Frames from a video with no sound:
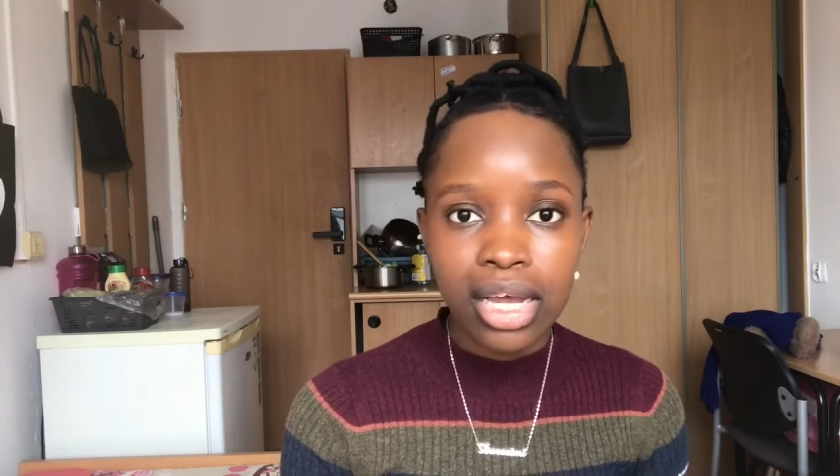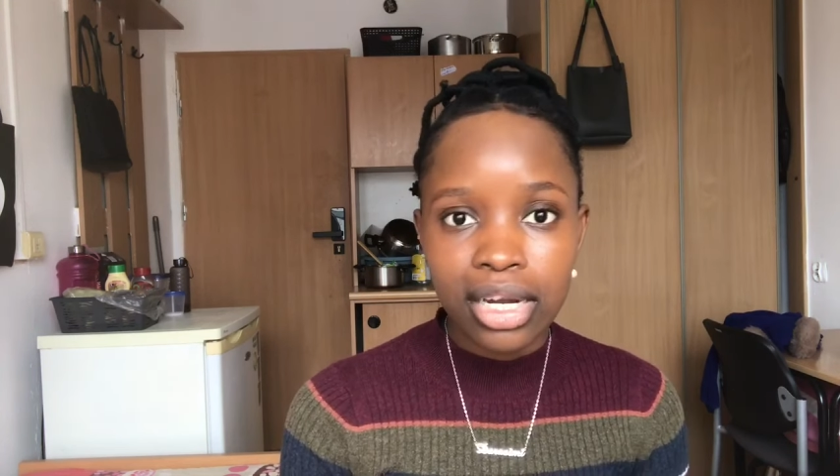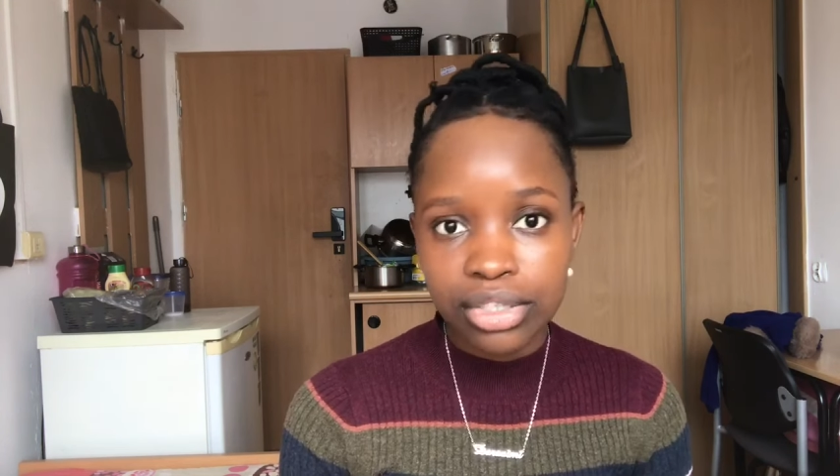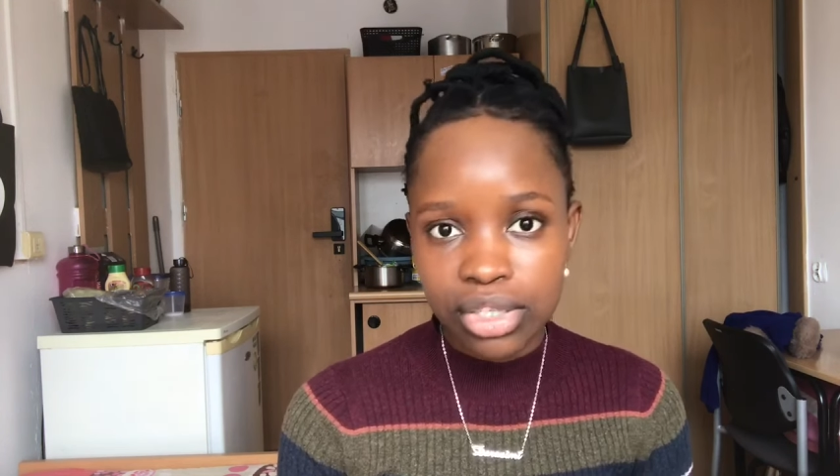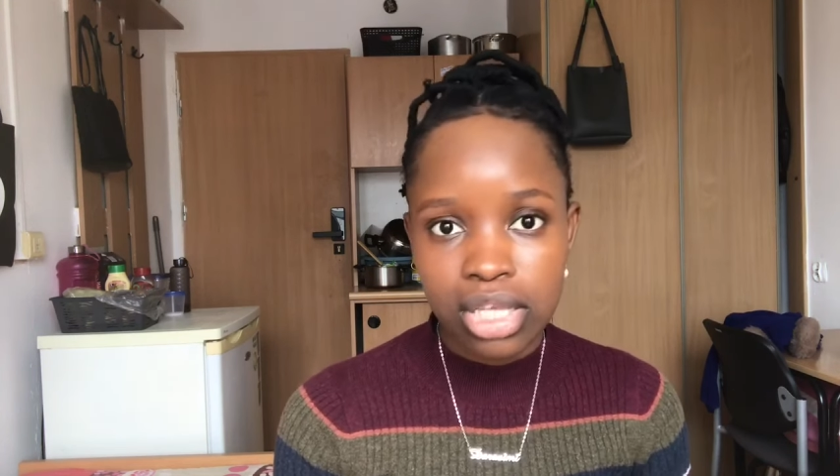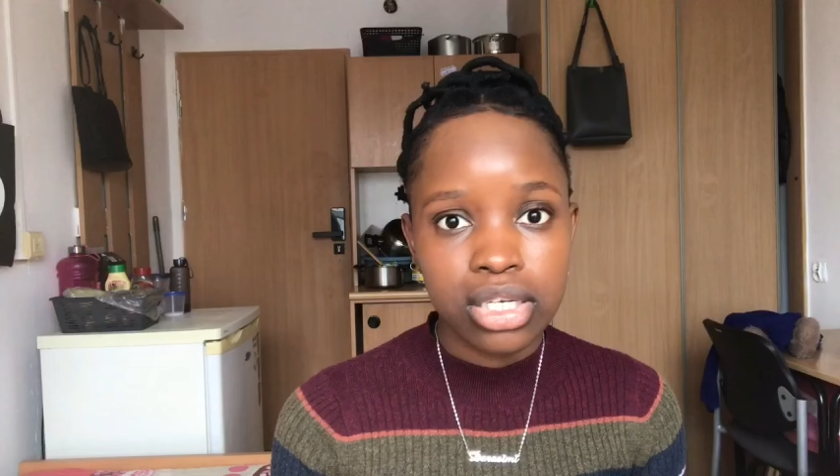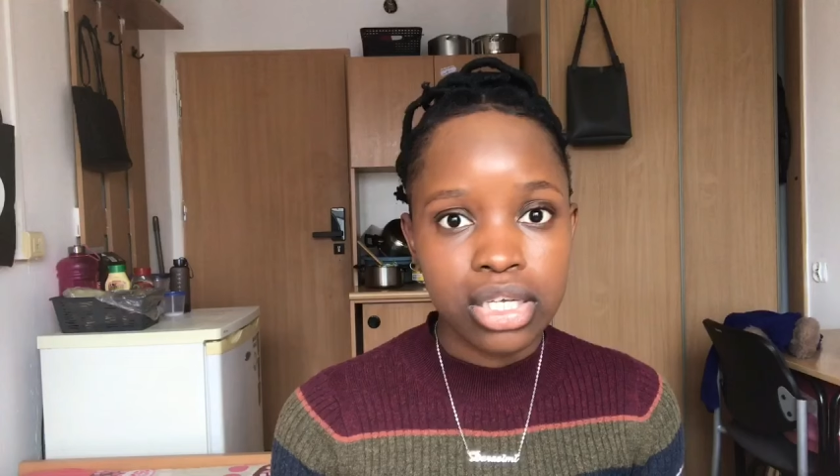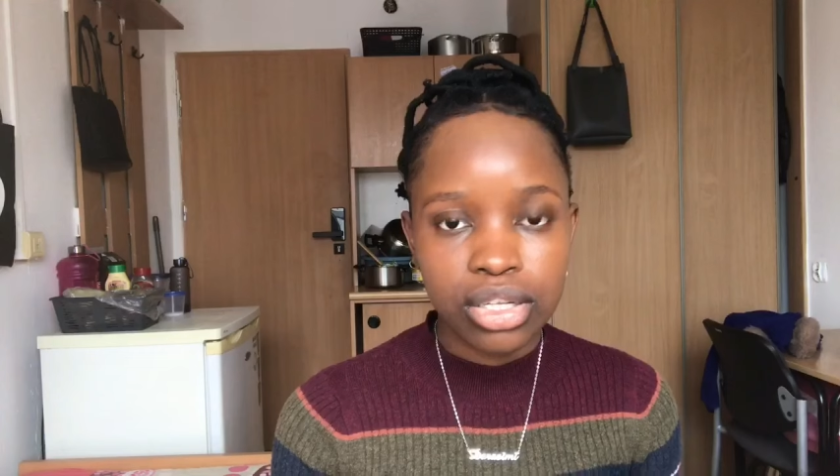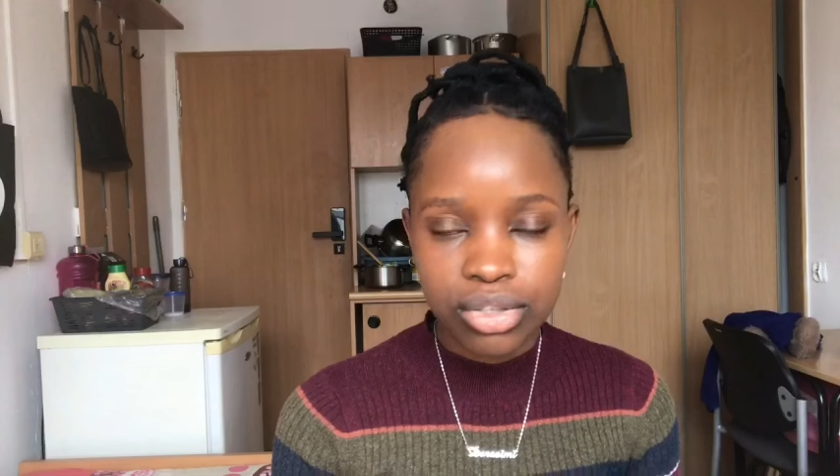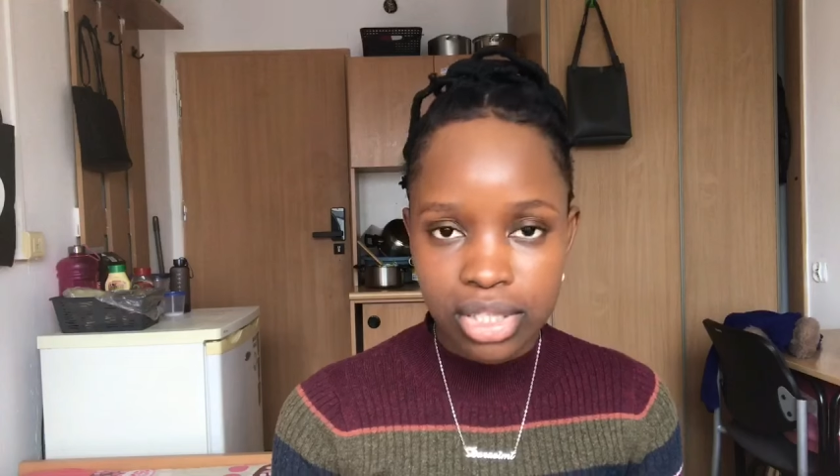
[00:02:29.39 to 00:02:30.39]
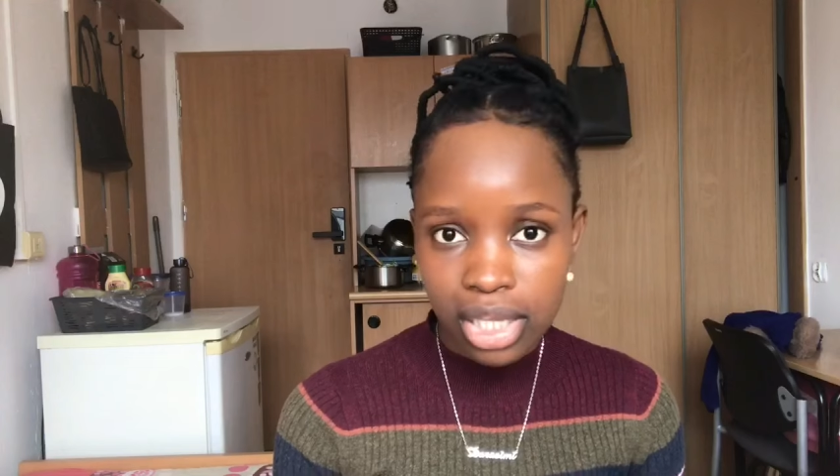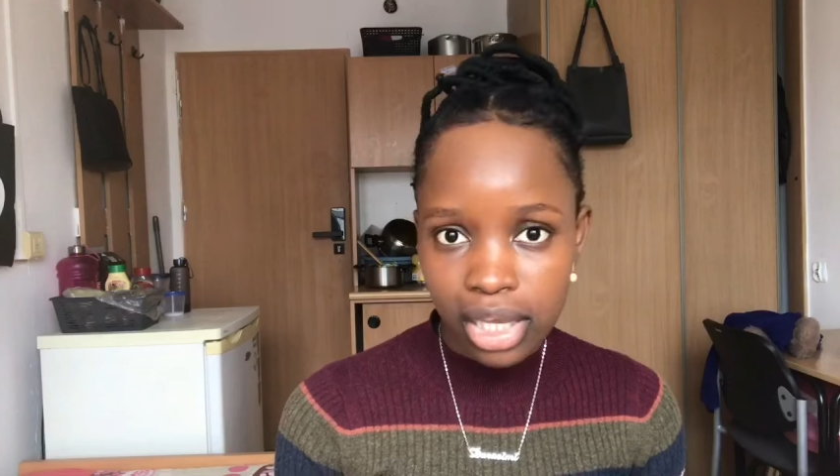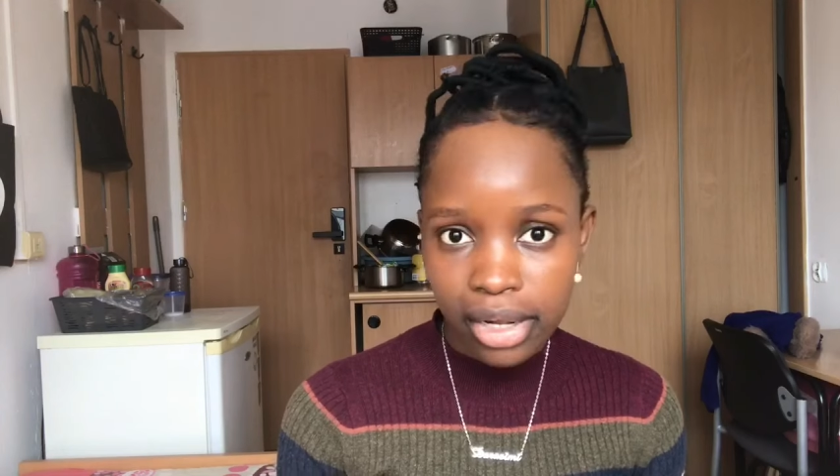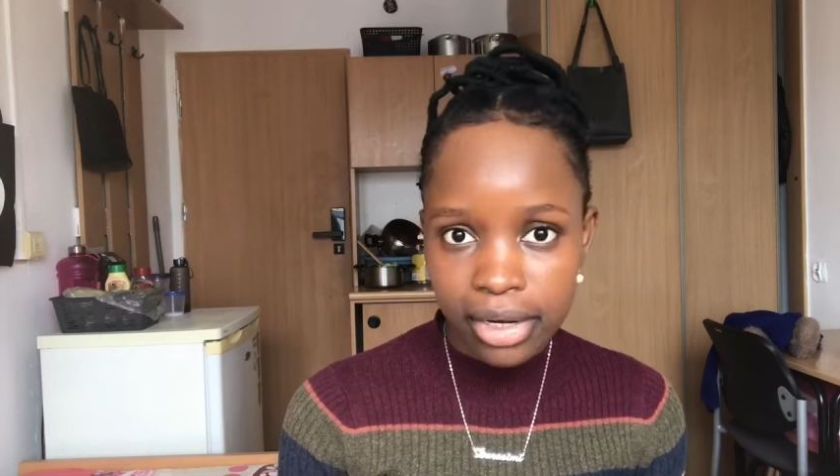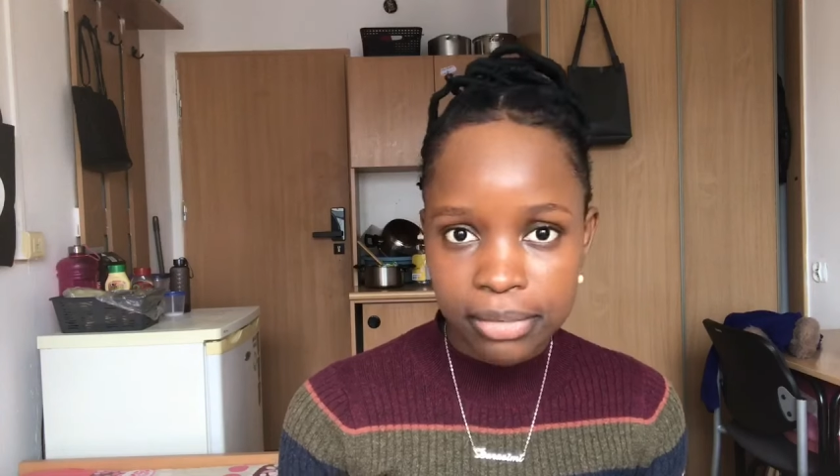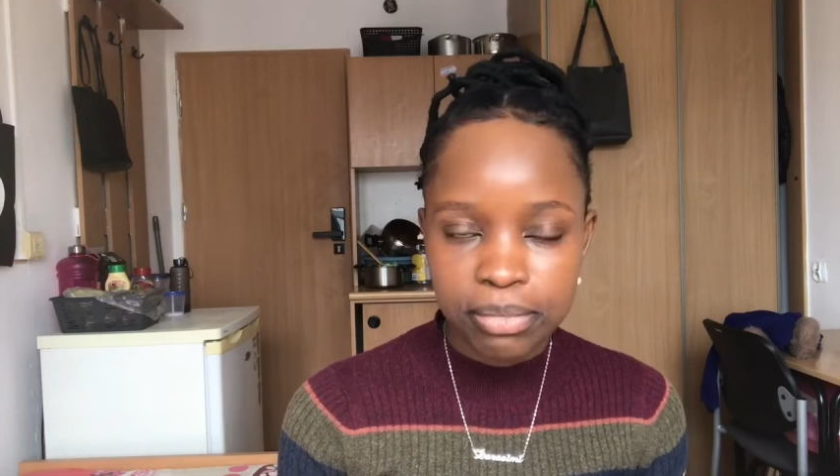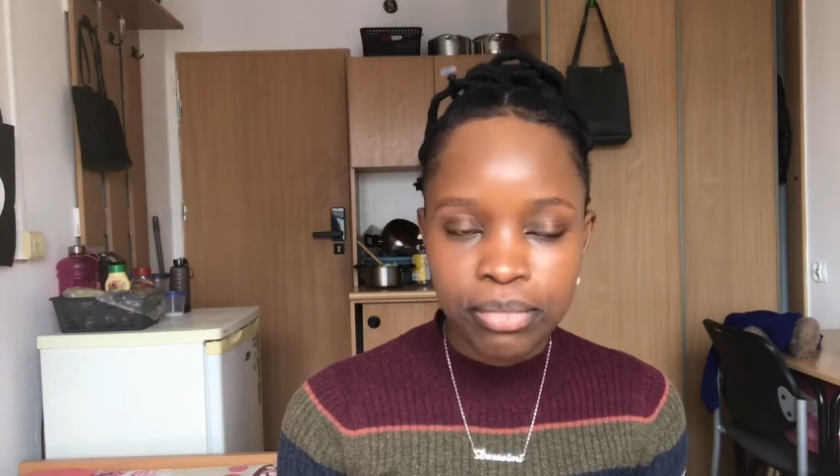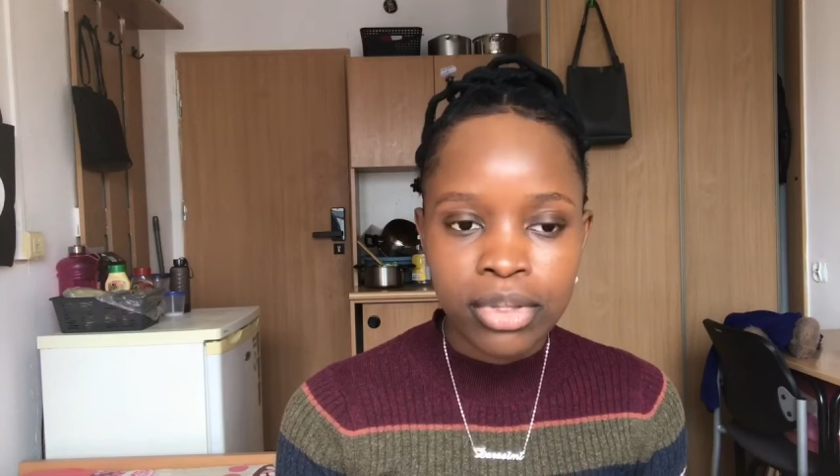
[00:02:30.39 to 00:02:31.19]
and study together.